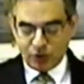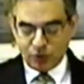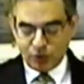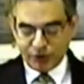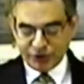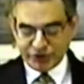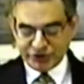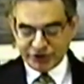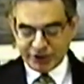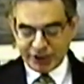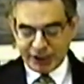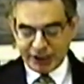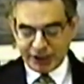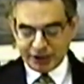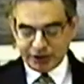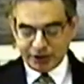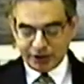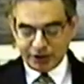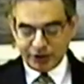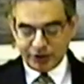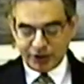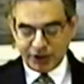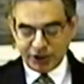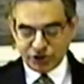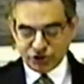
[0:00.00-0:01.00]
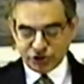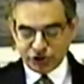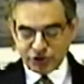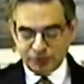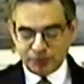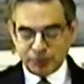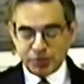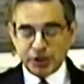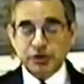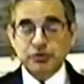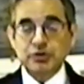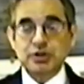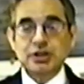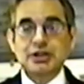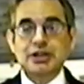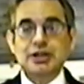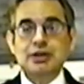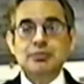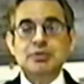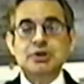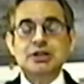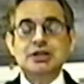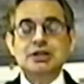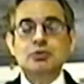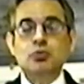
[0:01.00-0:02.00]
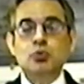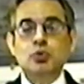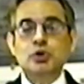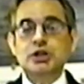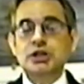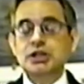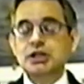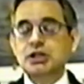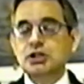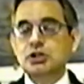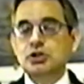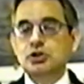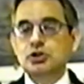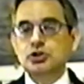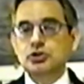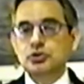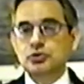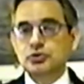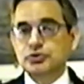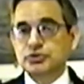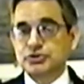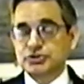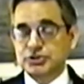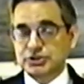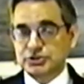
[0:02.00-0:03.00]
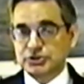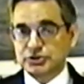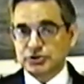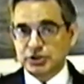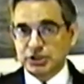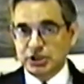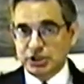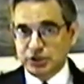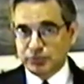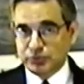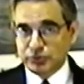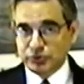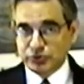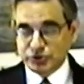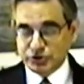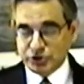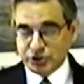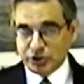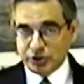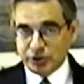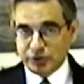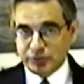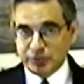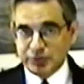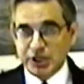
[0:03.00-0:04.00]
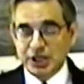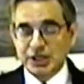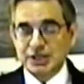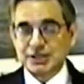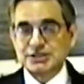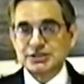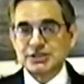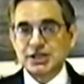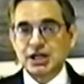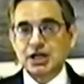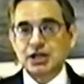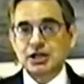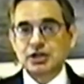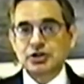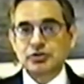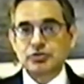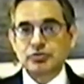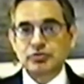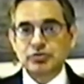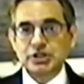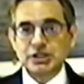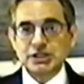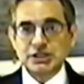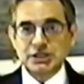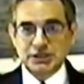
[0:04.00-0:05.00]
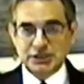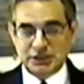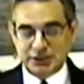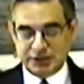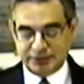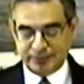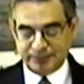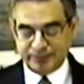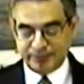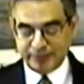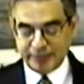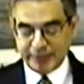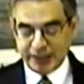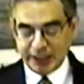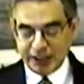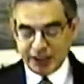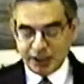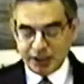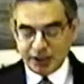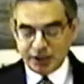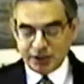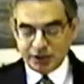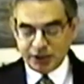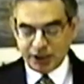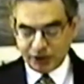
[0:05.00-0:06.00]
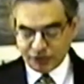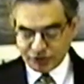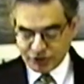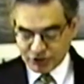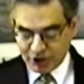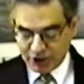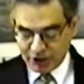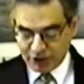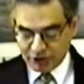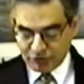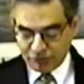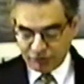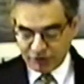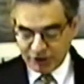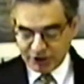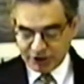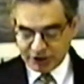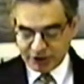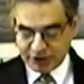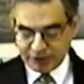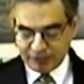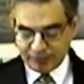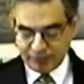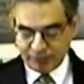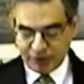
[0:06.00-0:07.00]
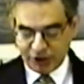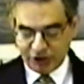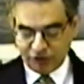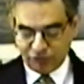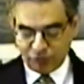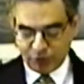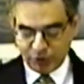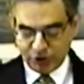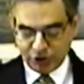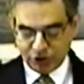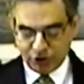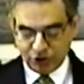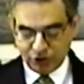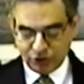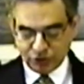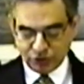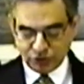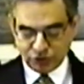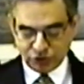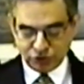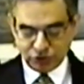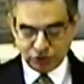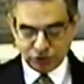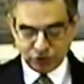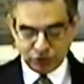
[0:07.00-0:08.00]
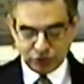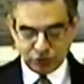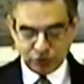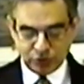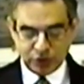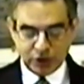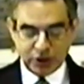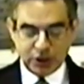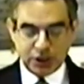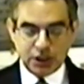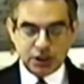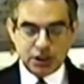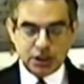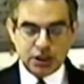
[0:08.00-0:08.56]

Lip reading: was that they should bury them in what he used as a Hebrew term, takrikin. Now takrikin, if we go to